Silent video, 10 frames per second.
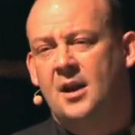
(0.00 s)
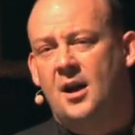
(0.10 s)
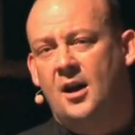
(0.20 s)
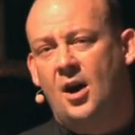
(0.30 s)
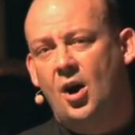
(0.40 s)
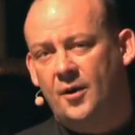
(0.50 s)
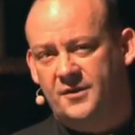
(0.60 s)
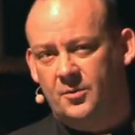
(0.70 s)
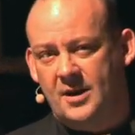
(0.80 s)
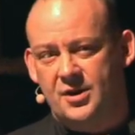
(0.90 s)

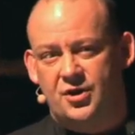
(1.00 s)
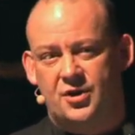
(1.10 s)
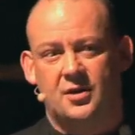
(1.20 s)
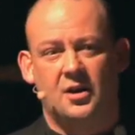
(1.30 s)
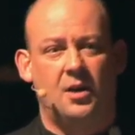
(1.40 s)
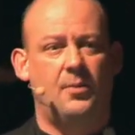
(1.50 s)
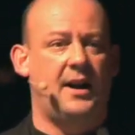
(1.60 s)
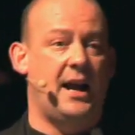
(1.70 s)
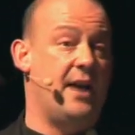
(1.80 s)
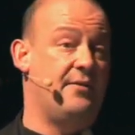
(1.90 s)
after which we're
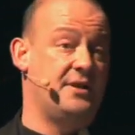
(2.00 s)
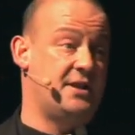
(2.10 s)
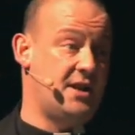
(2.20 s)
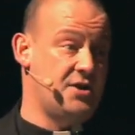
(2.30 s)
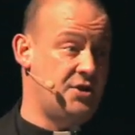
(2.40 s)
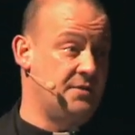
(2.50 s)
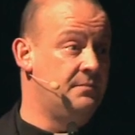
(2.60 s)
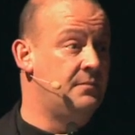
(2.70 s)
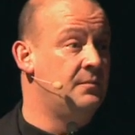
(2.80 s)
going to have a discussion,